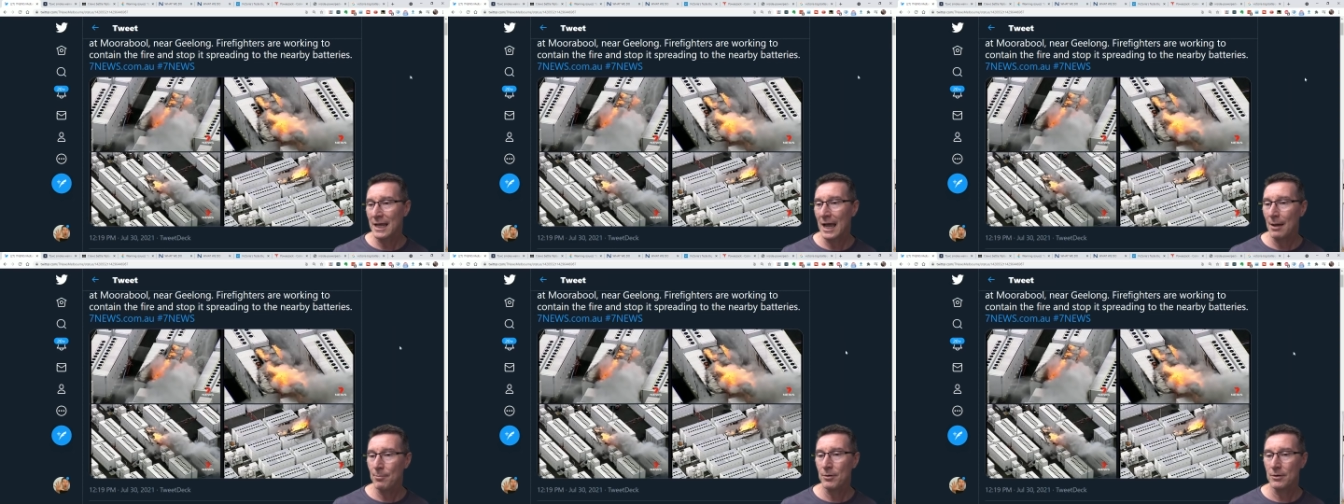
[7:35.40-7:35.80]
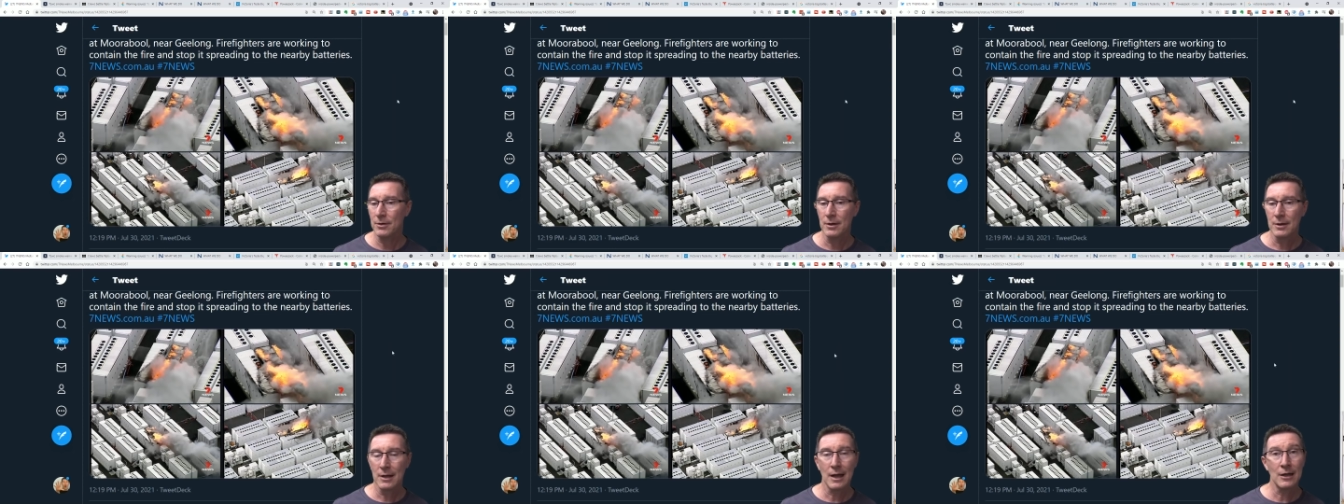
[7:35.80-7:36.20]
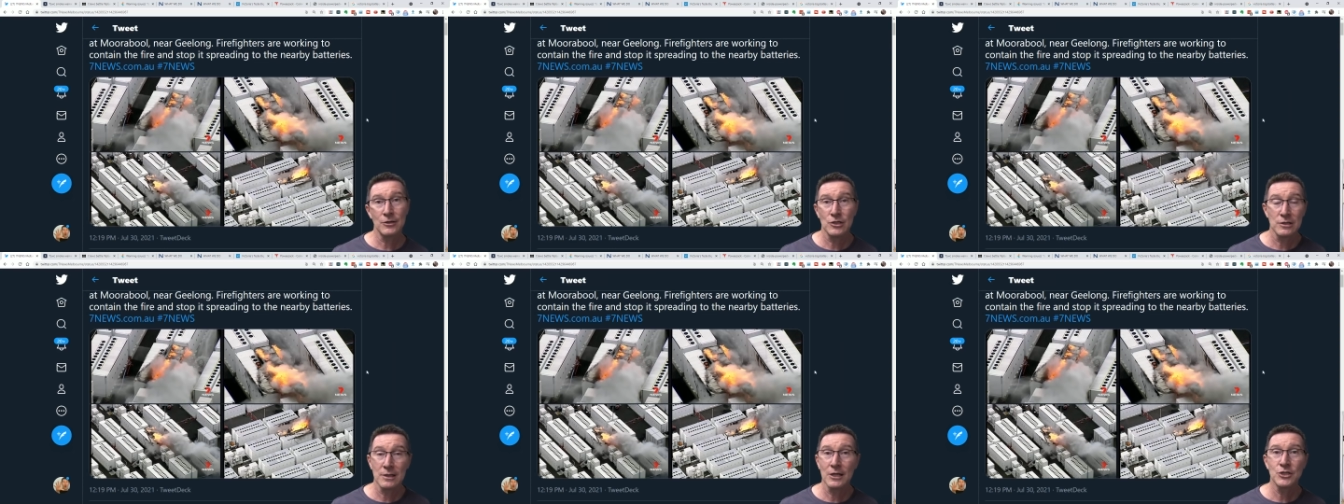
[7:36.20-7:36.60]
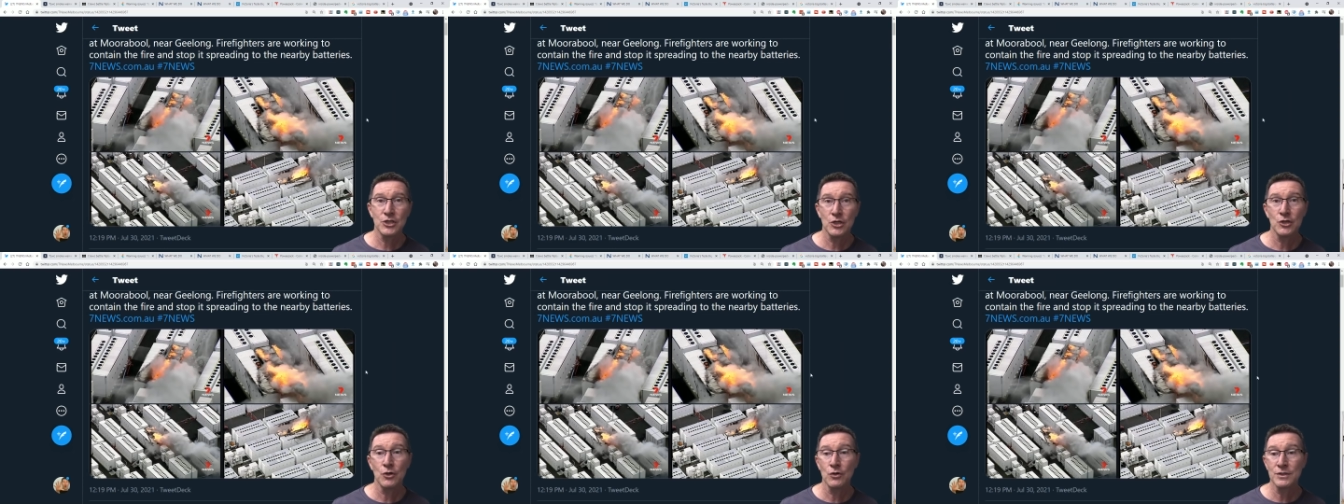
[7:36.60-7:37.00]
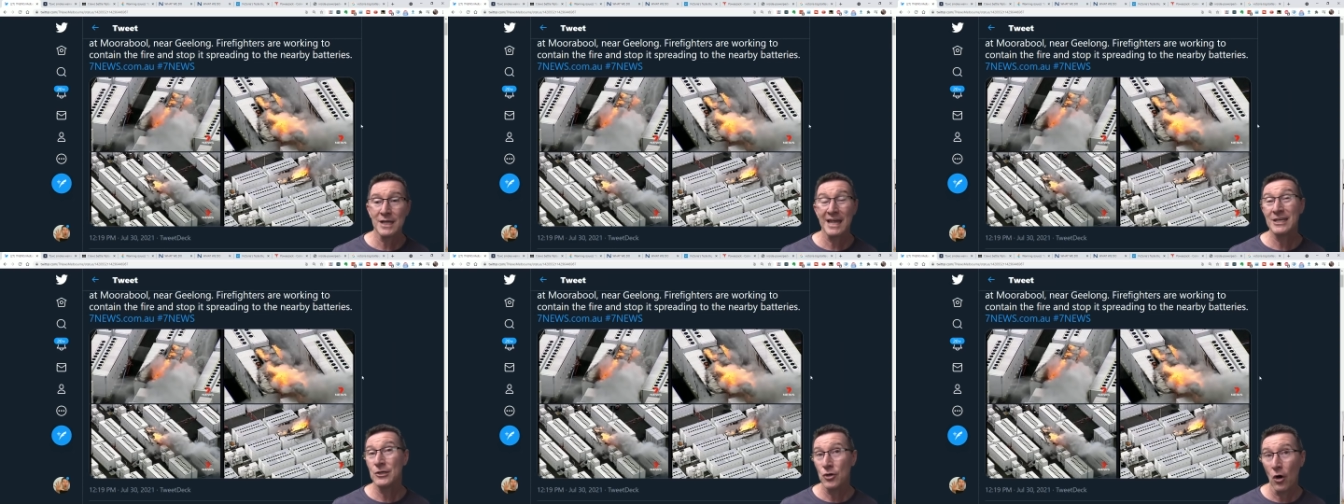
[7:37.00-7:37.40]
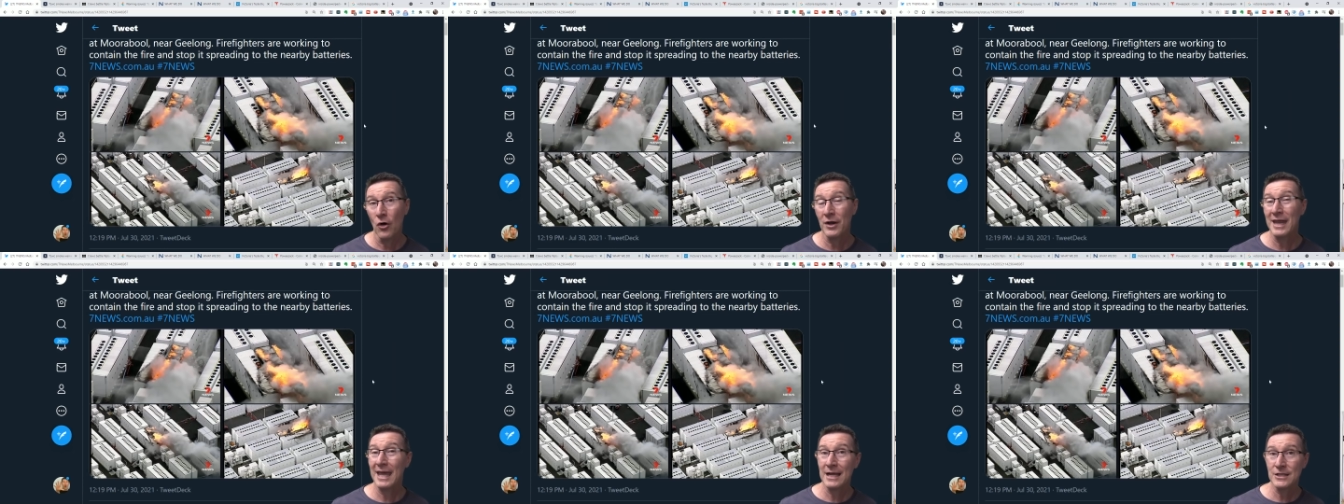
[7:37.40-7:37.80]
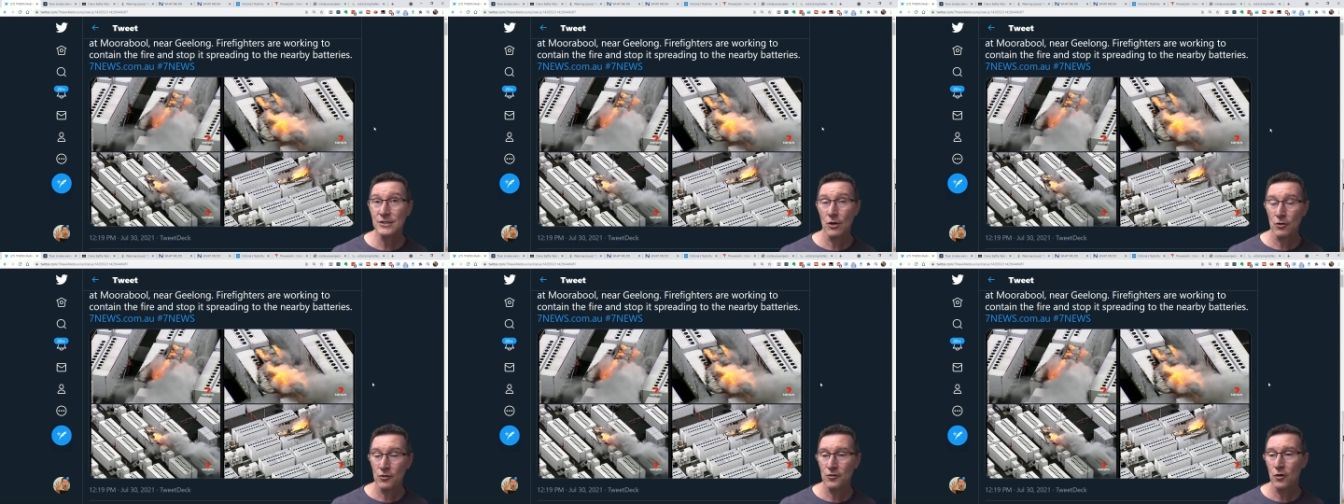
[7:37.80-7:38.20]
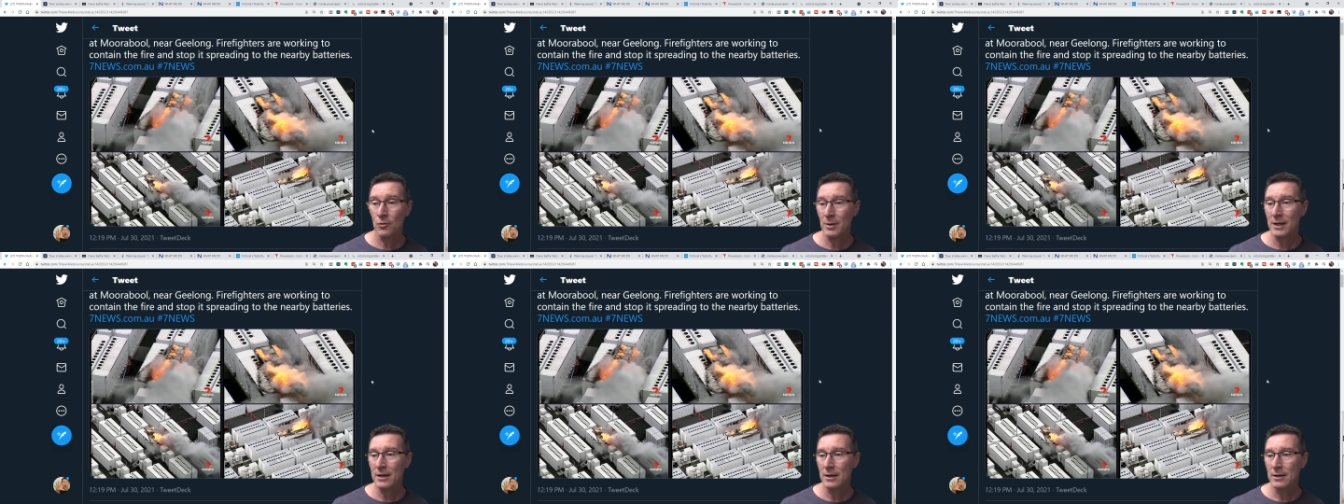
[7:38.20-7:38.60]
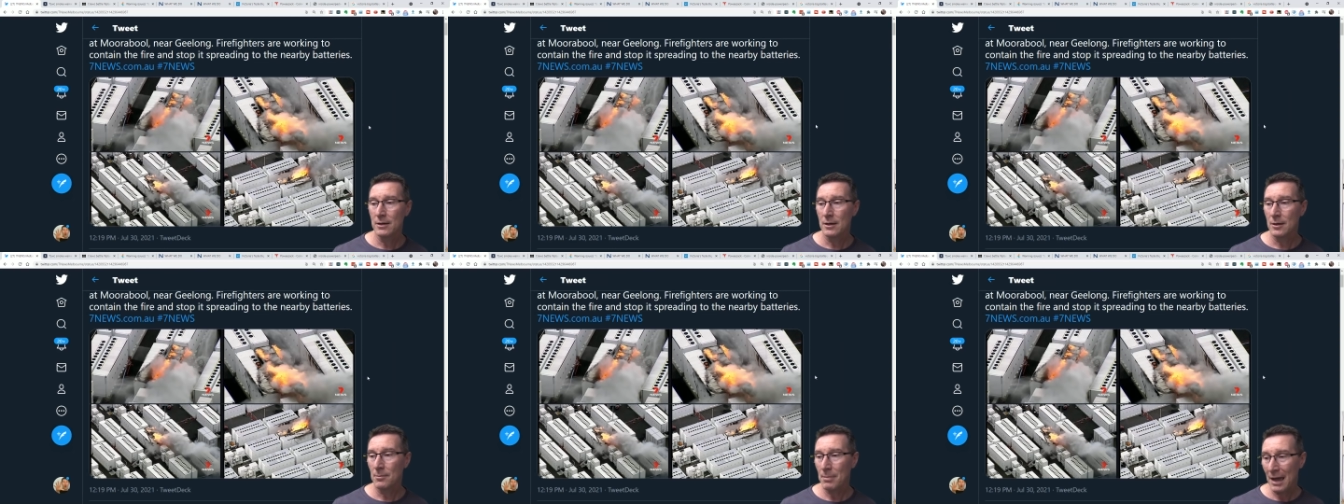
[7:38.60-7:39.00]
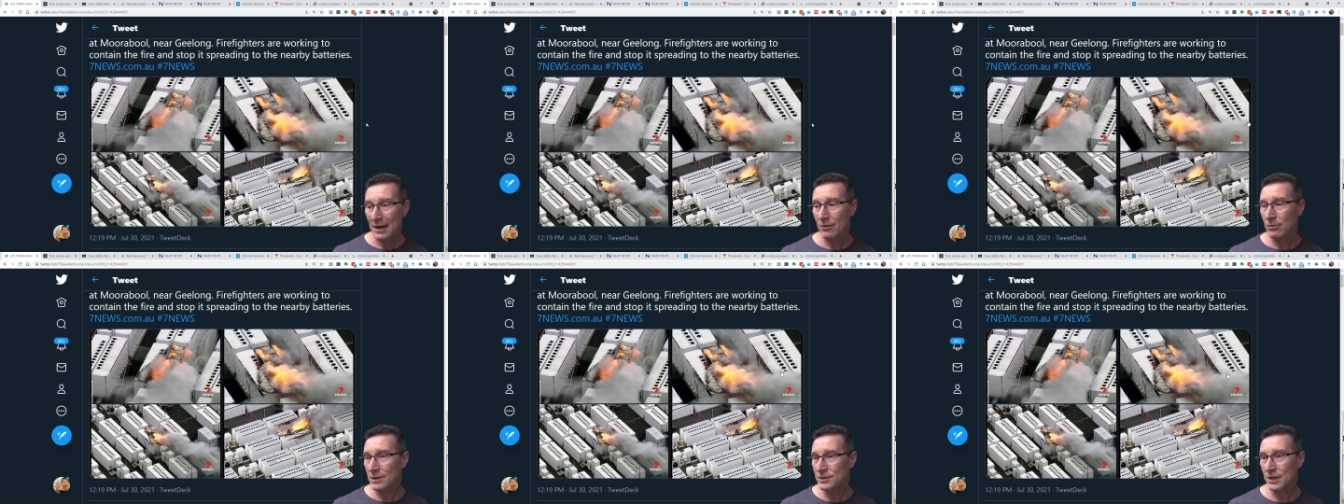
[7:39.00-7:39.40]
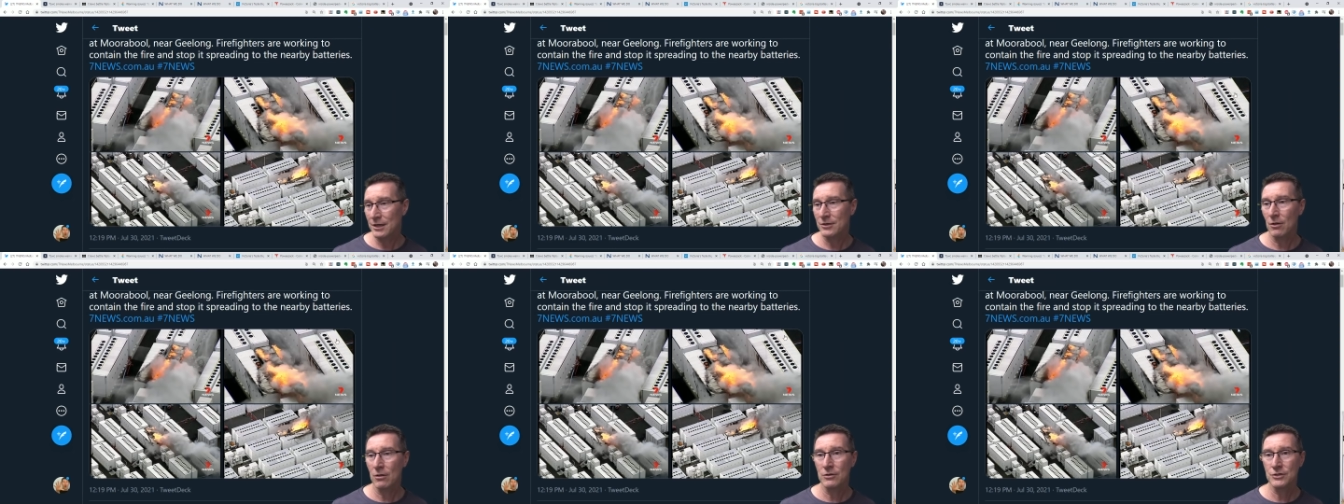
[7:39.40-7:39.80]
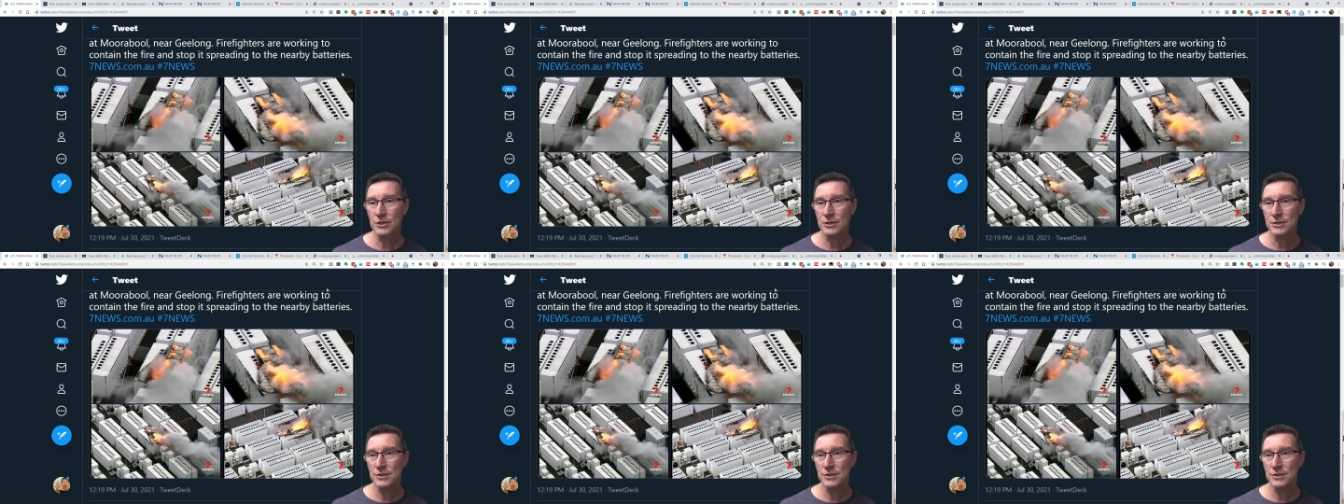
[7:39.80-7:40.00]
happen unless you use a non-exothermic battery technology.